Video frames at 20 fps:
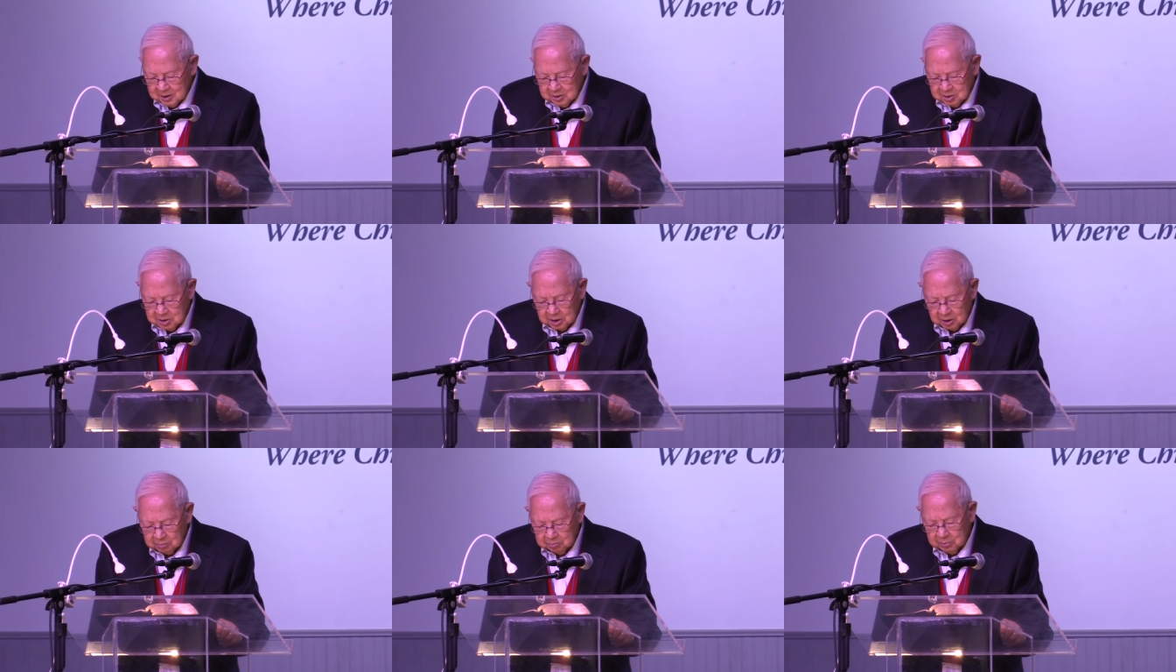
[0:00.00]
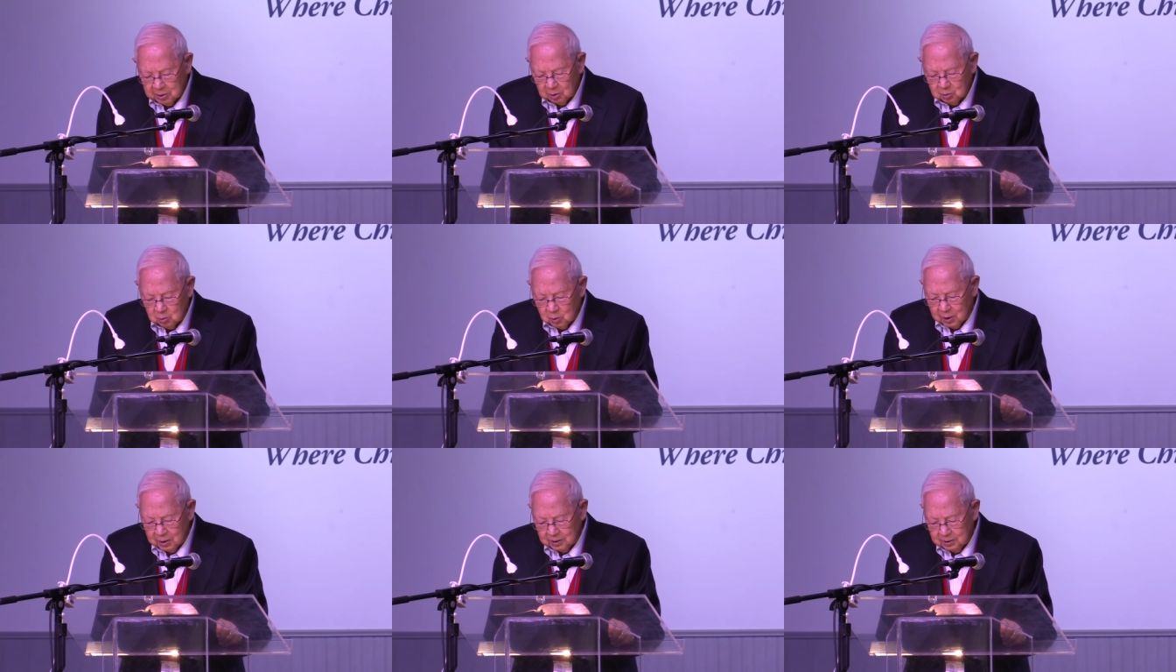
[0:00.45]
chapter
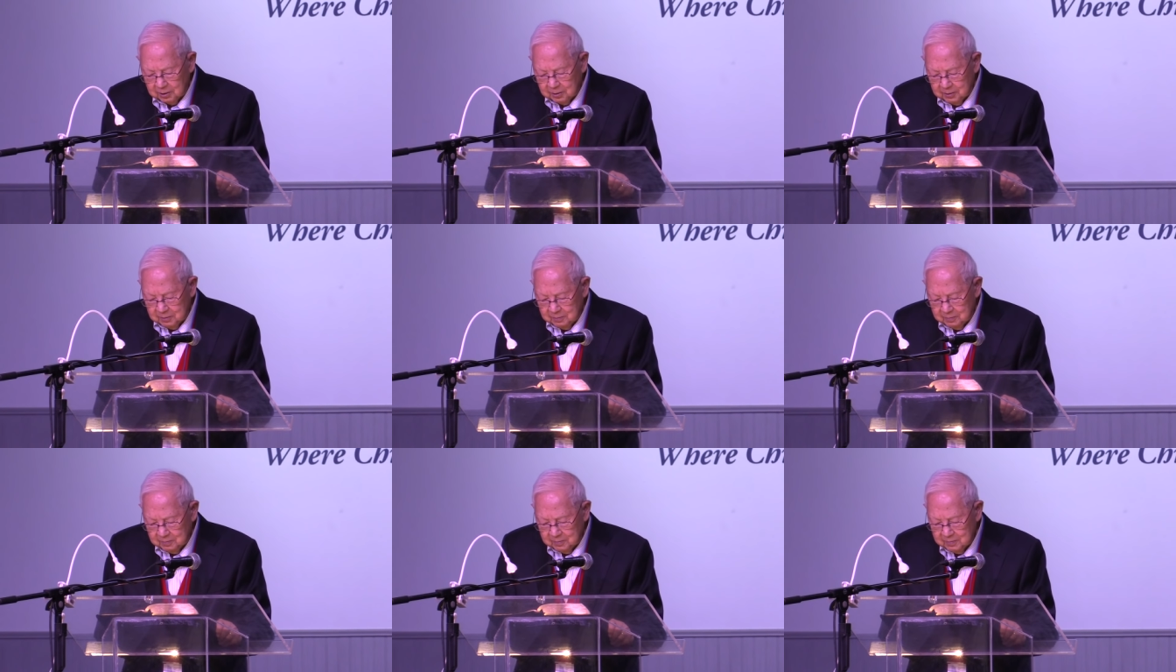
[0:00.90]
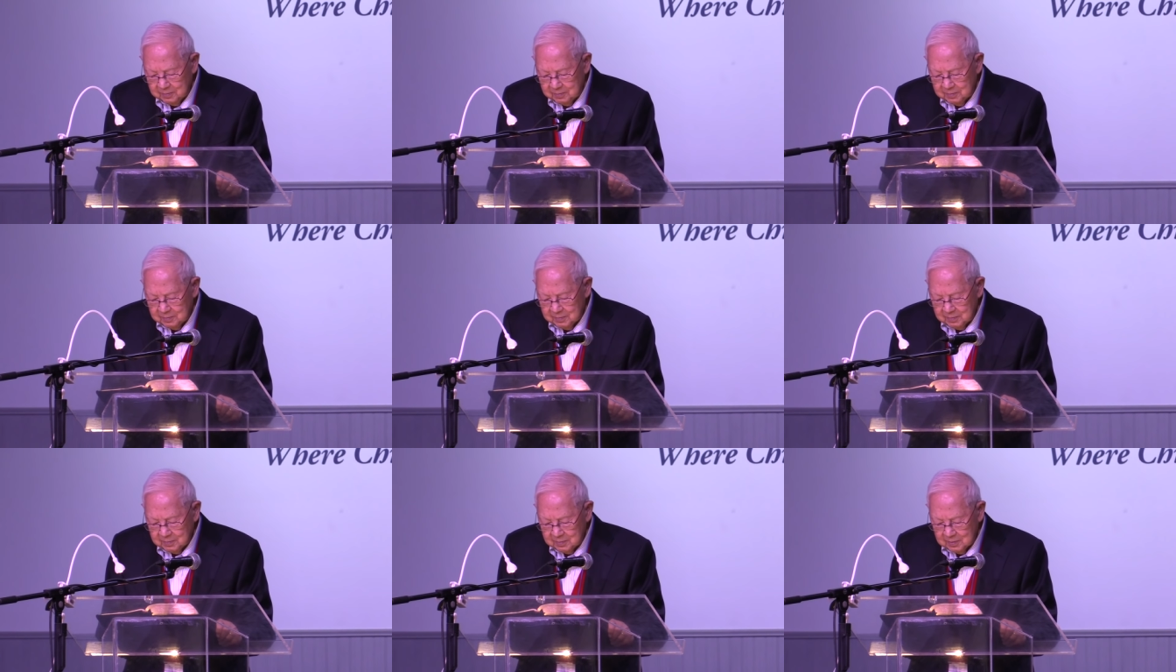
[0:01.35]
1,
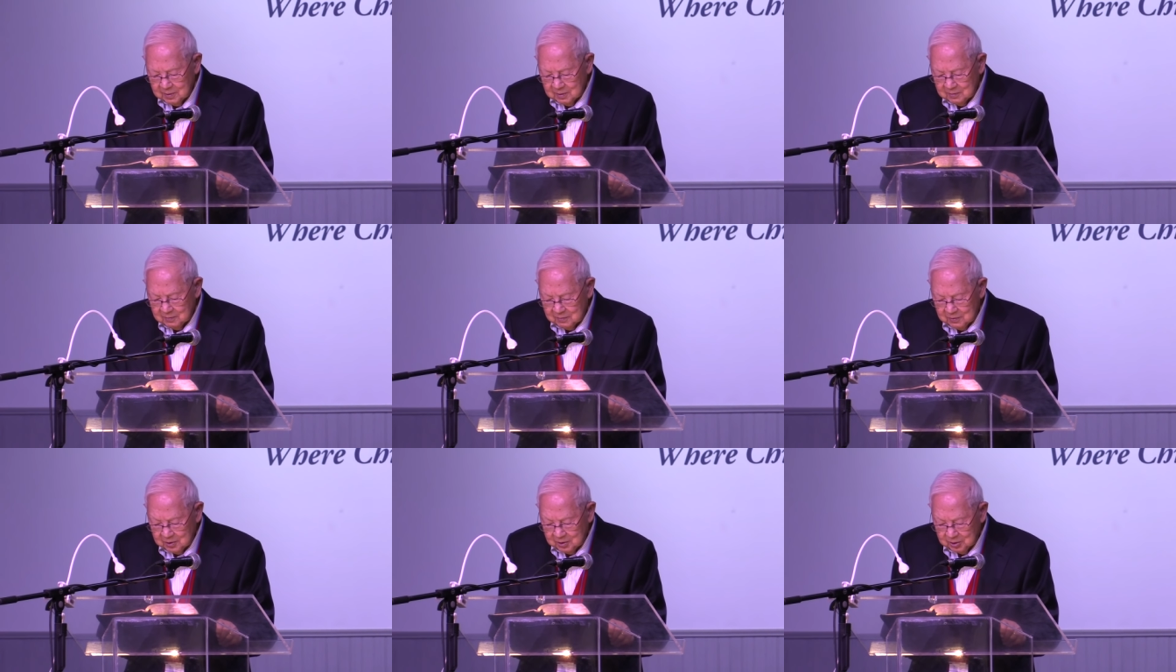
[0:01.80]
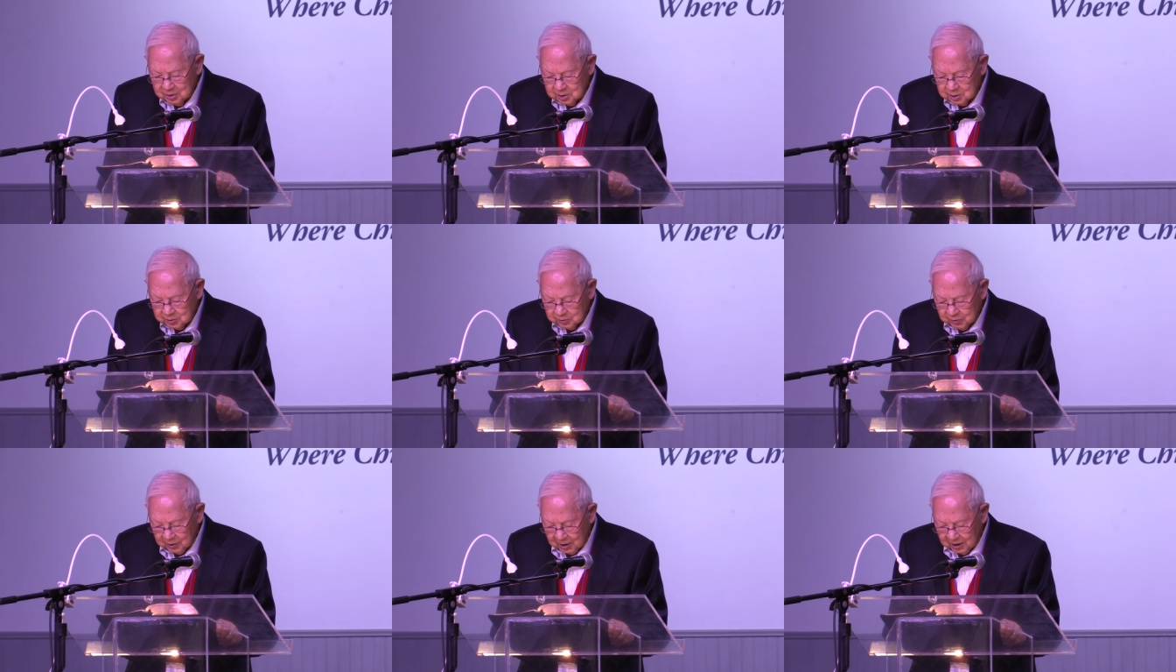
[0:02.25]

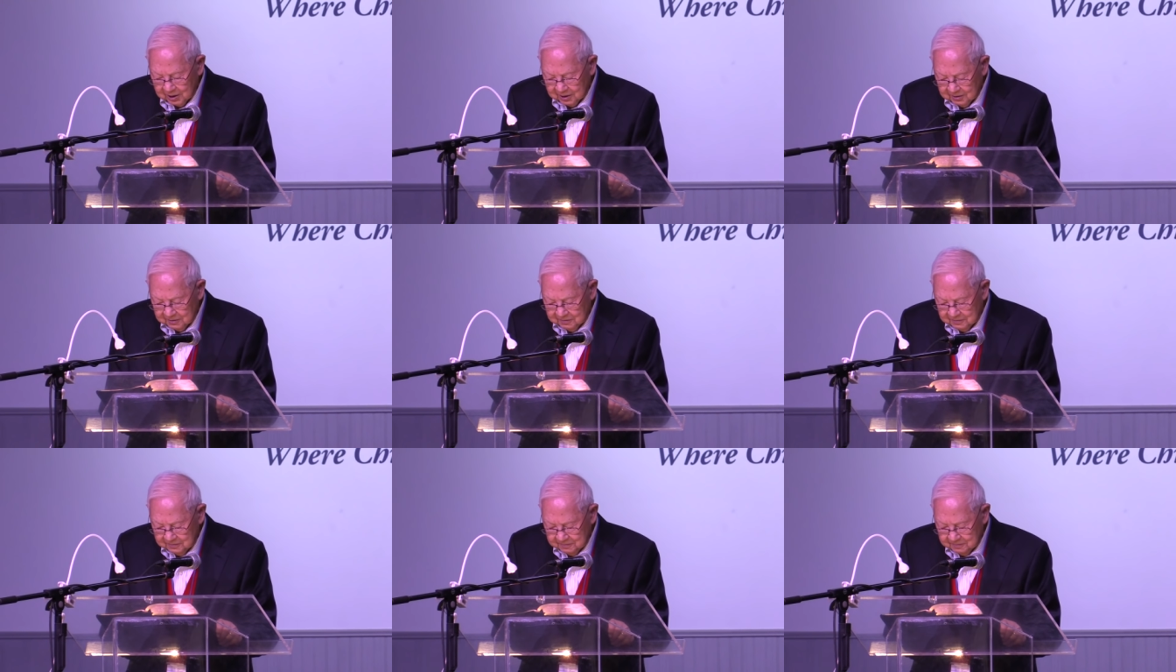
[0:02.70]
verse 5.